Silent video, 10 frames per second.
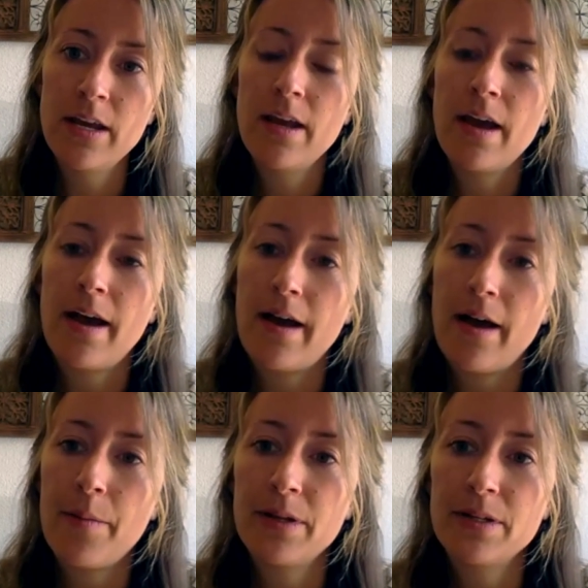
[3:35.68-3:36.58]

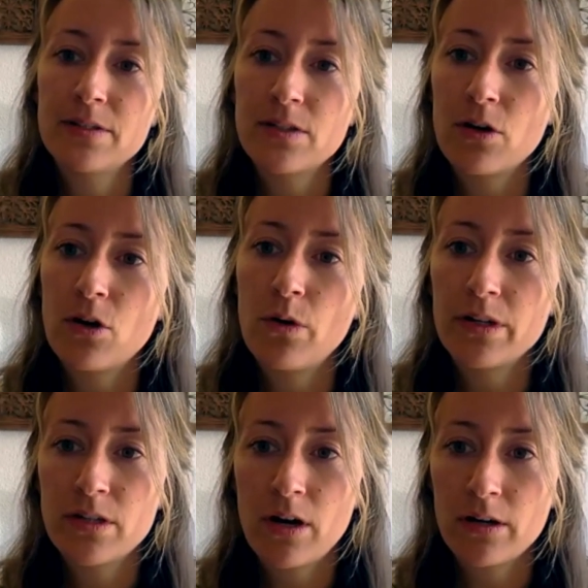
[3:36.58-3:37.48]
And so it
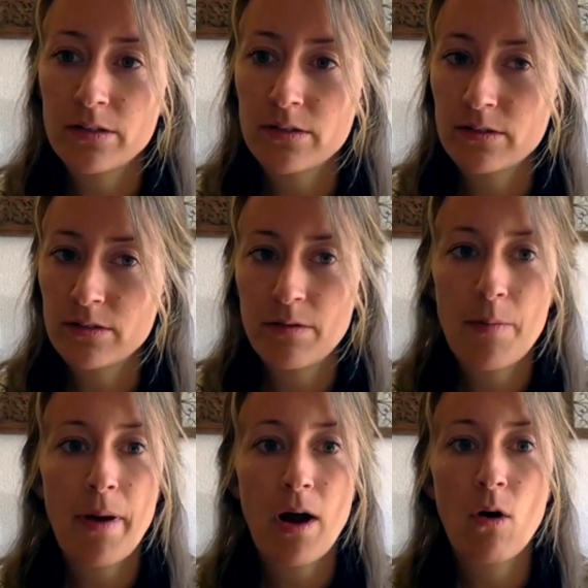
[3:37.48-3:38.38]
talks
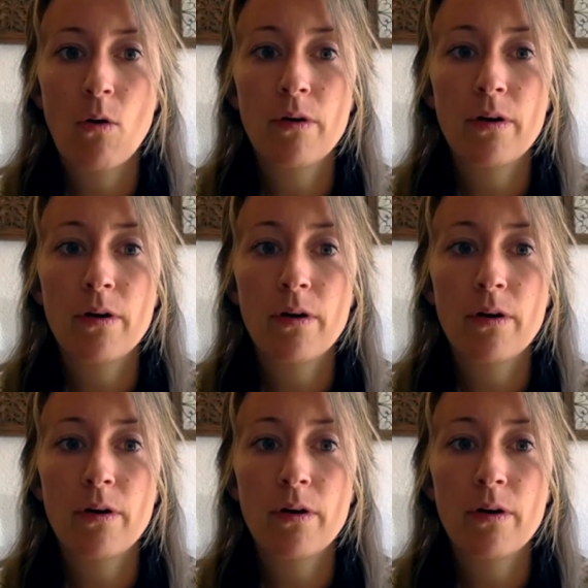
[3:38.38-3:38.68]
about